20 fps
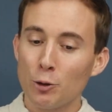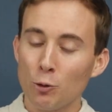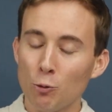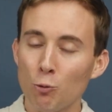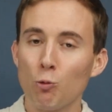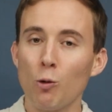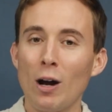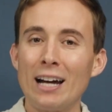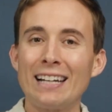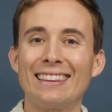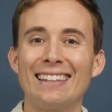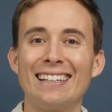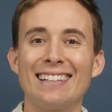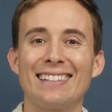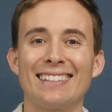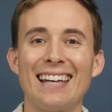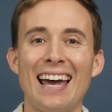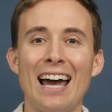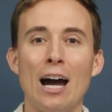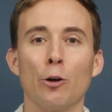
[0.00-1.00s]
to write
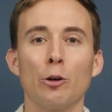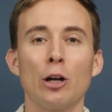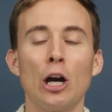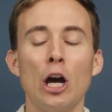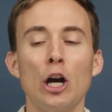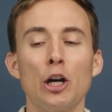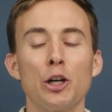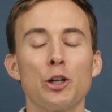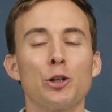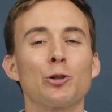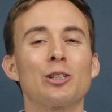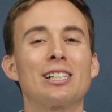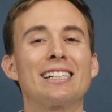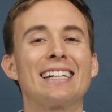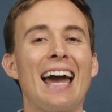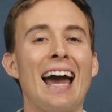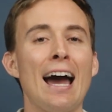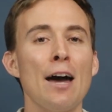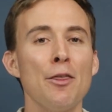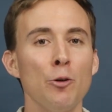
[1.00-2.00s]
this out, you're
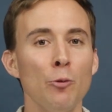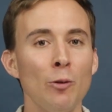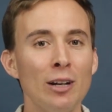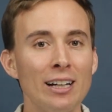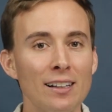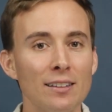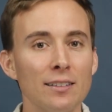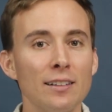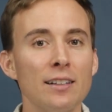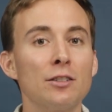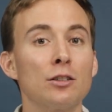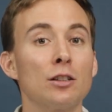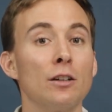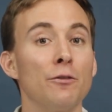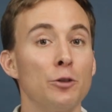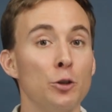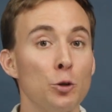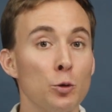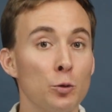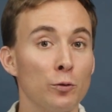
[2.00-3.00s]
gathering a list
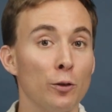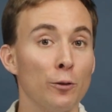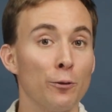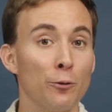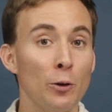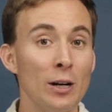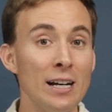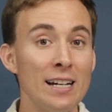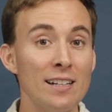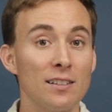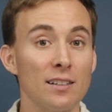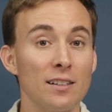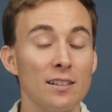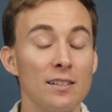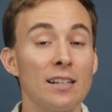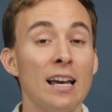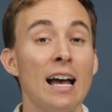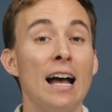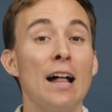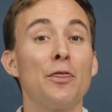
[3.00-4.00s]
of useful
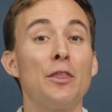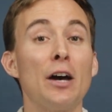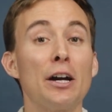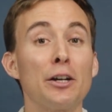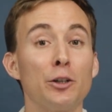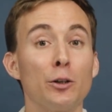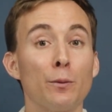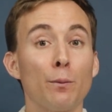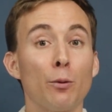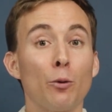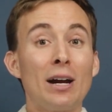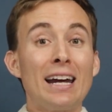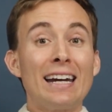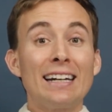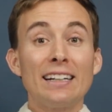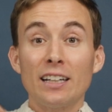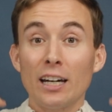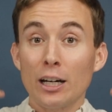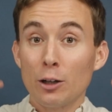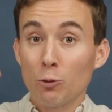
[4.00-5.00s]
phrases that your
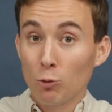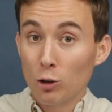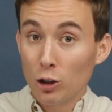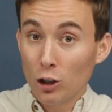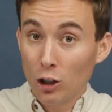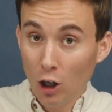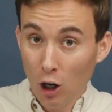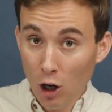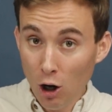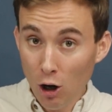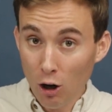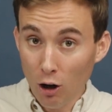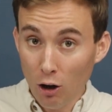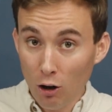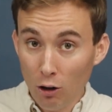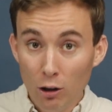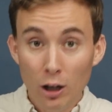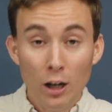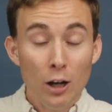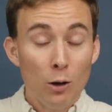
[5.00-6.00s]
brain can
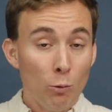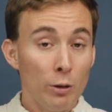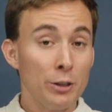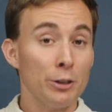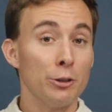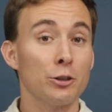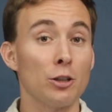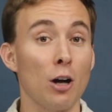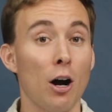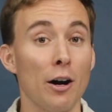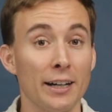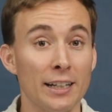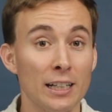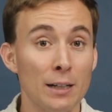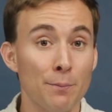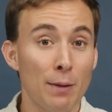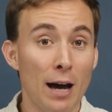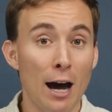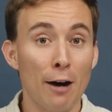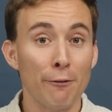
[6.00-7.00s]
recall when you're talking
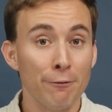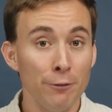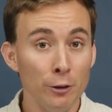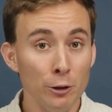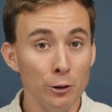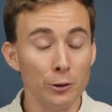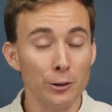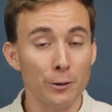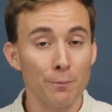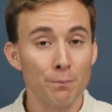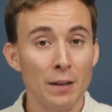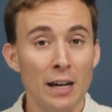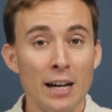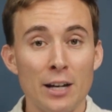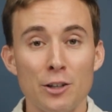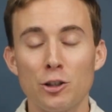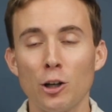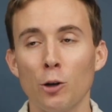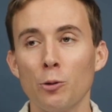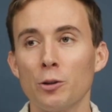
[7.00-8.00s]
about food.
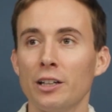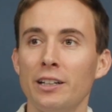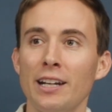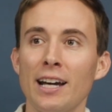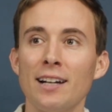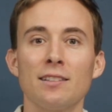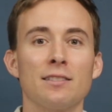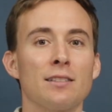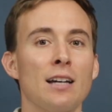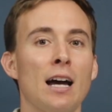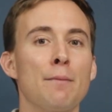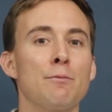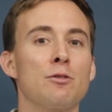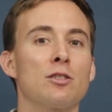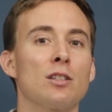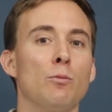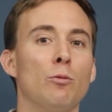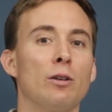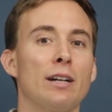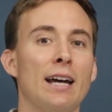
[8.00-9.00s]
So the next time
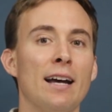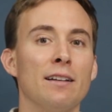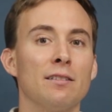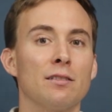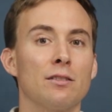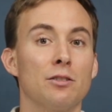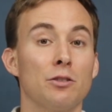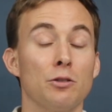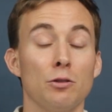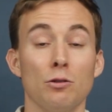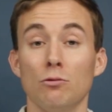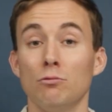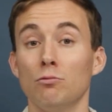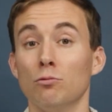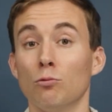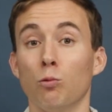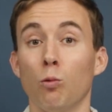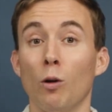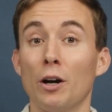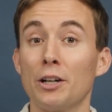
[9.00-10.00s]
someone asks you,
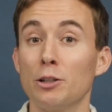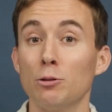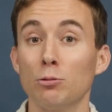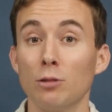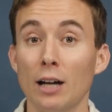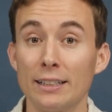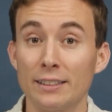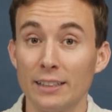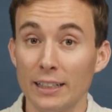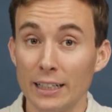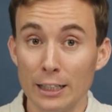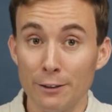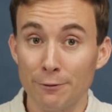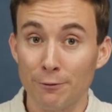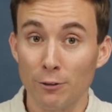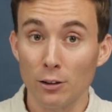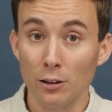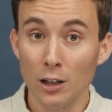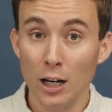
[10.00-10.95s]
what do you like to eat for